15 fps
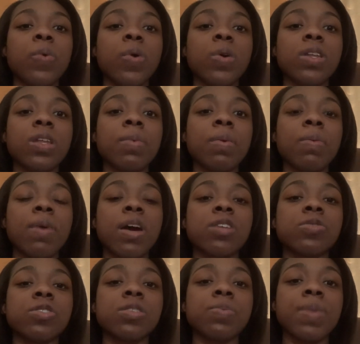14th Amendment rights
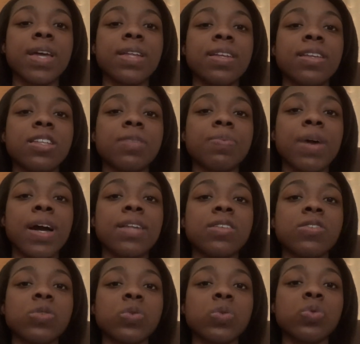respected despite the
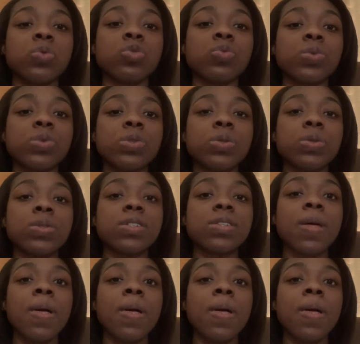school's rules.